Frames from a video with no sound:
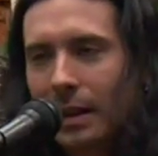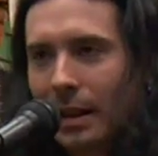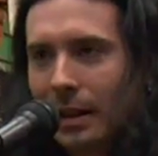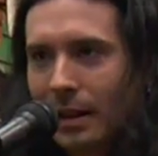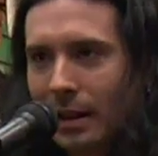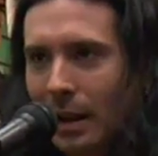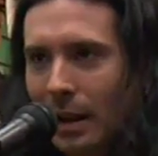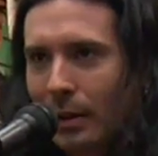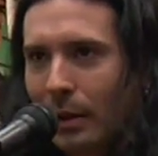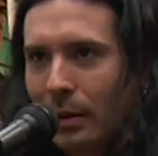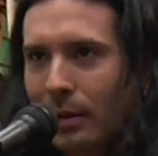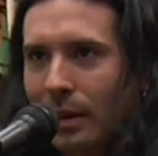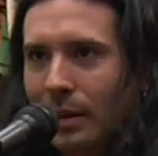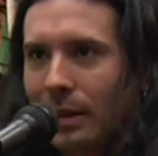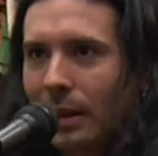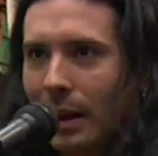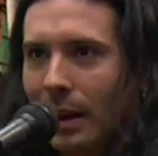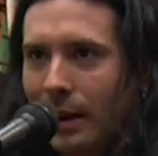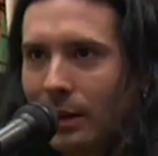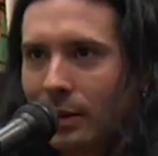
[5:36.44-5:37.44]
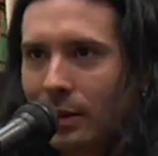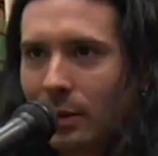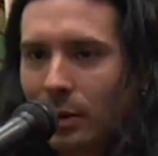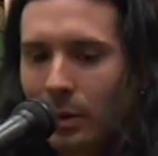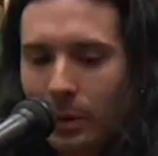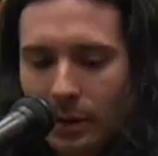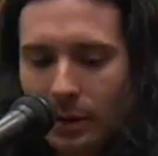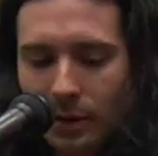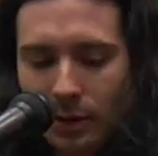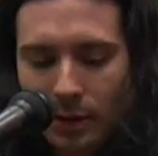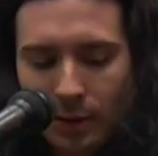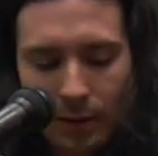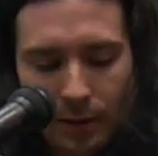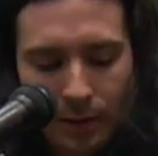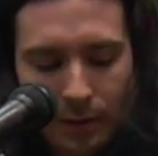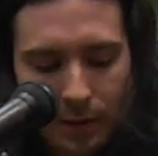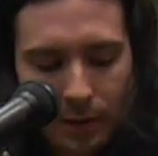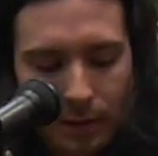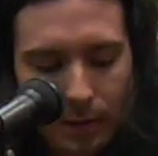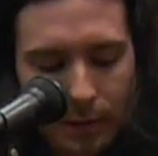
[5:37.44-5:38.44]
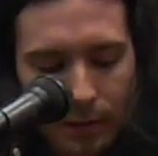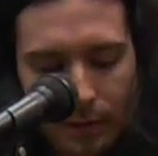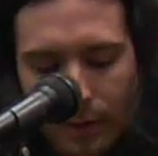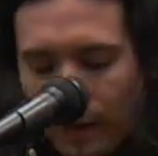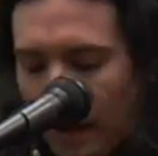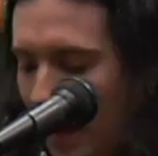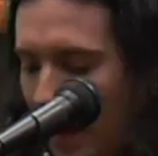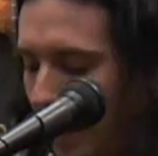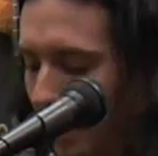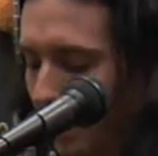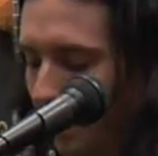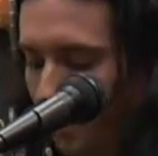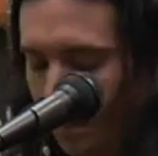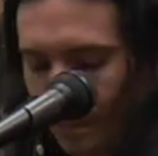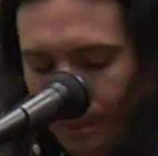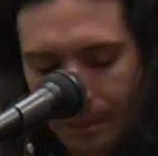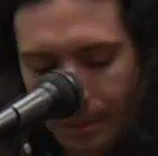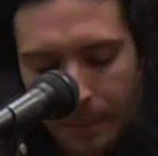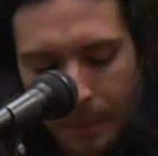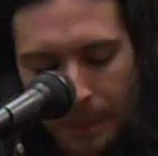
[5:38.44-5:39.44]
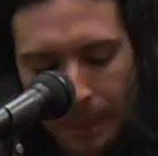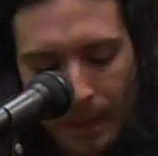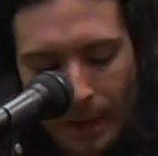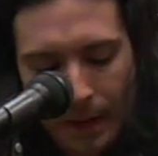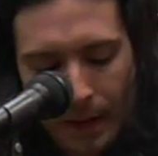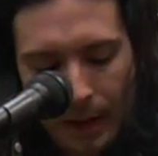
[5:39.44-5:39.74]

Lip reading: And the other thing that I do is I